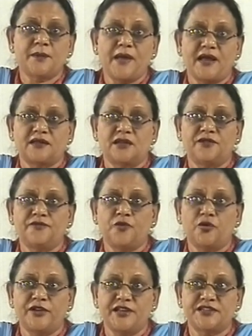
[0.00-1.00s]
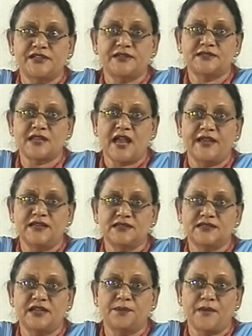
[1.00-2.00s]
method for teaching
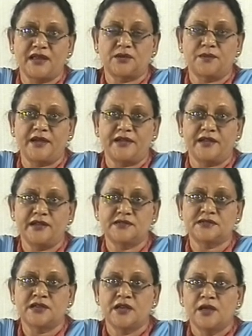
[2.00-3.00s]
science and mathematics